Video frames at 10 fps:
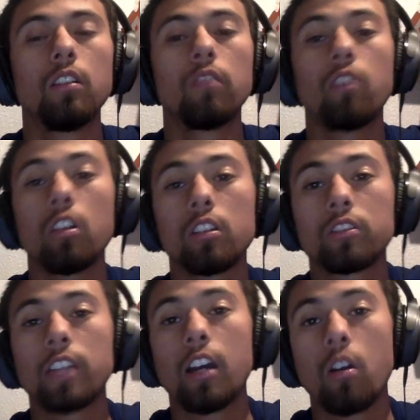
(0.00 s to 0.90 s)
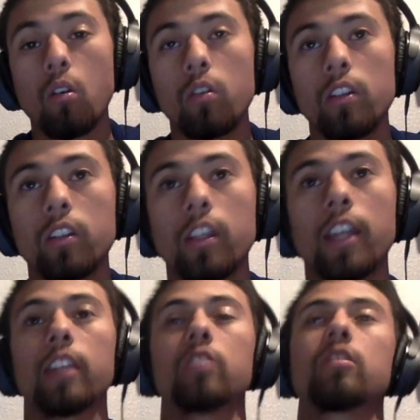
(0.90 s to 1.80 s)
fall into that hole and
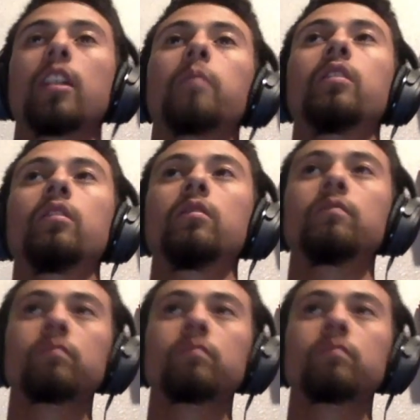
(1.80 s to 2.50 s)
get trapped in,